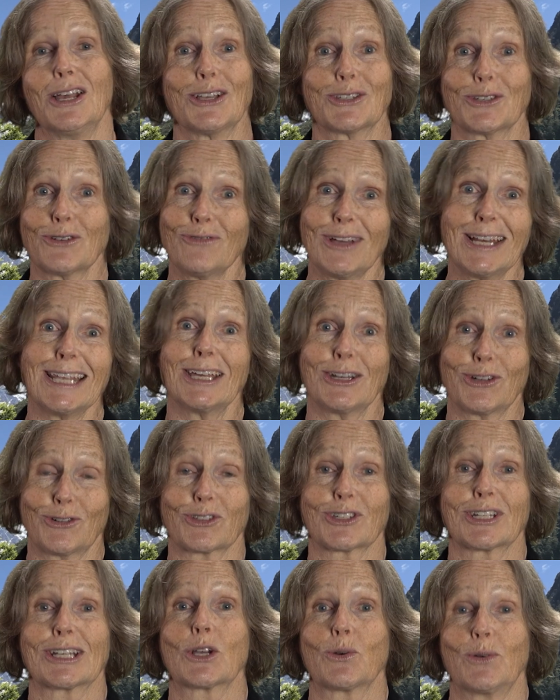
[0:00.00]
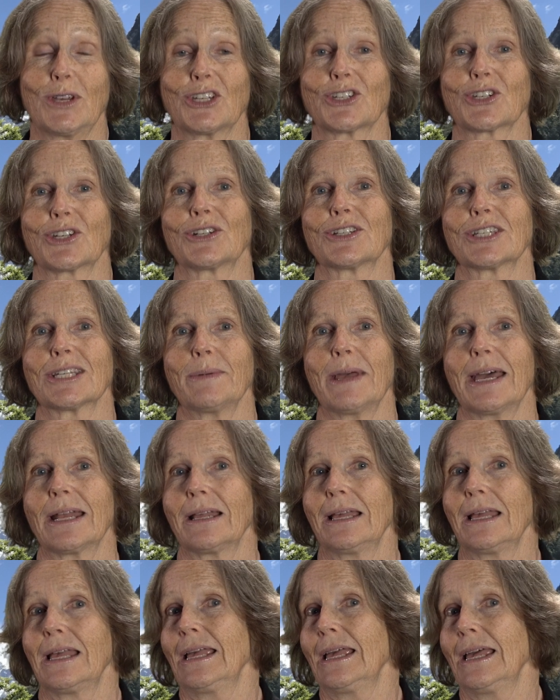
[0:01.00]
So really interesting questions about
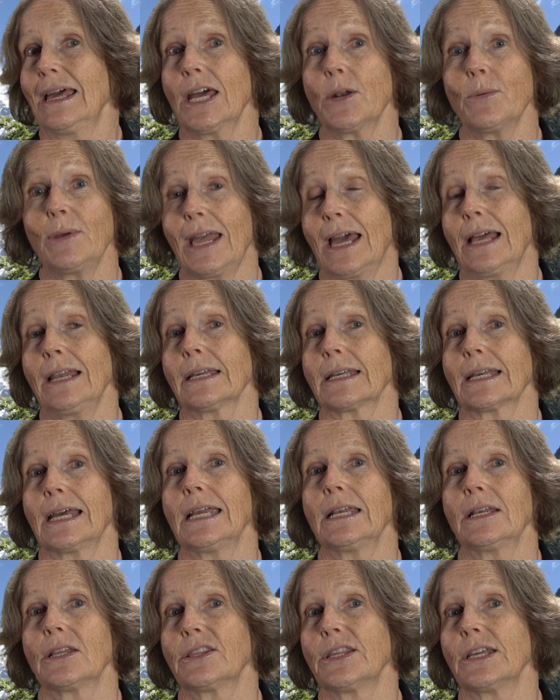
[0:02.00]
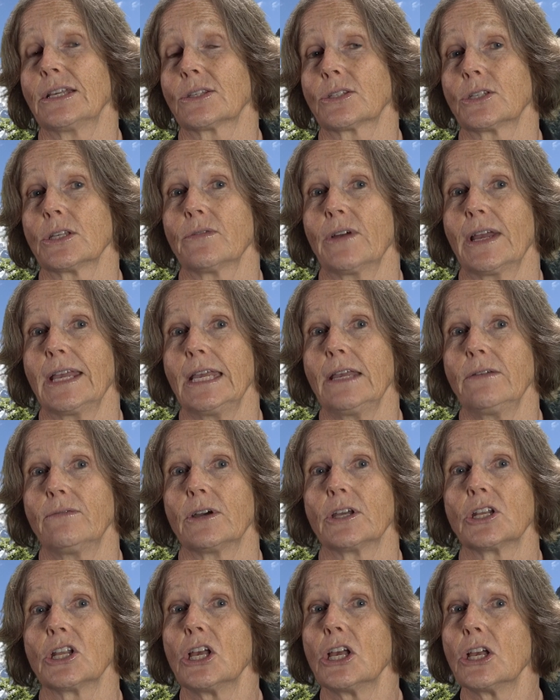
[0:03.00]
how do we allocate that survey
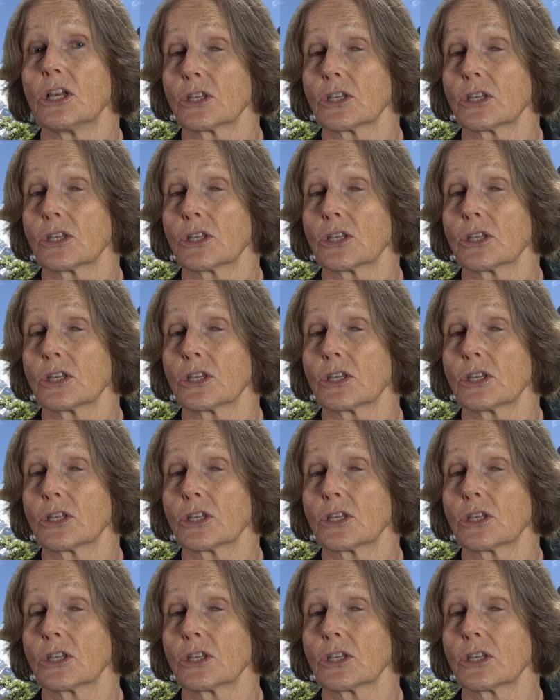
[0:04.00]
effort